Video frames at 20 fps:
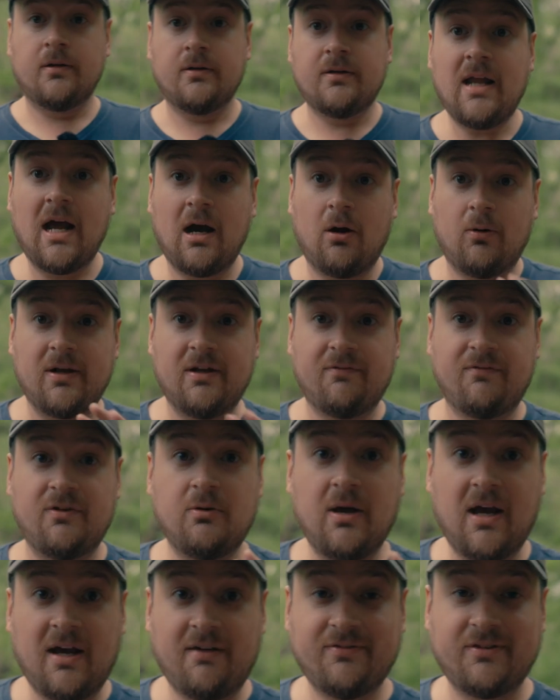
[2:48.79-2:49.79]
Now, if you
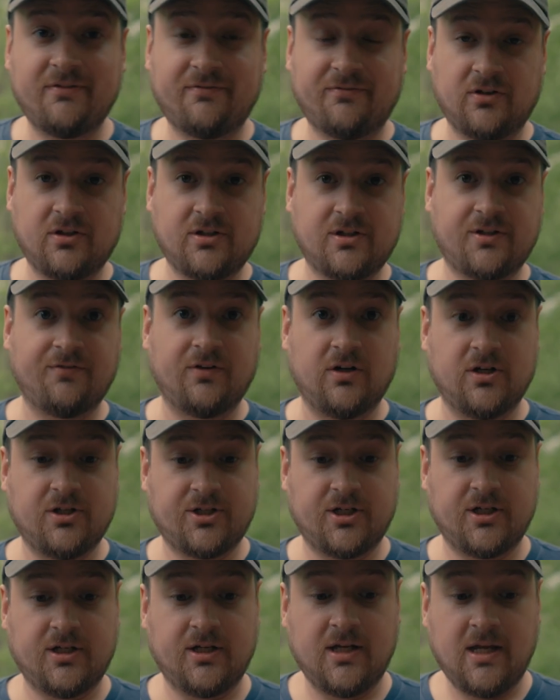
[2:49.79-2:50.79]
have the first
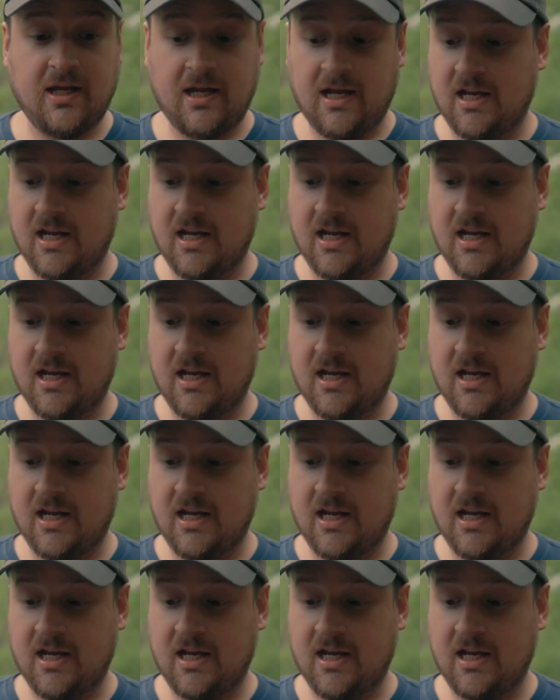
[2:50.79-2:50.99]
version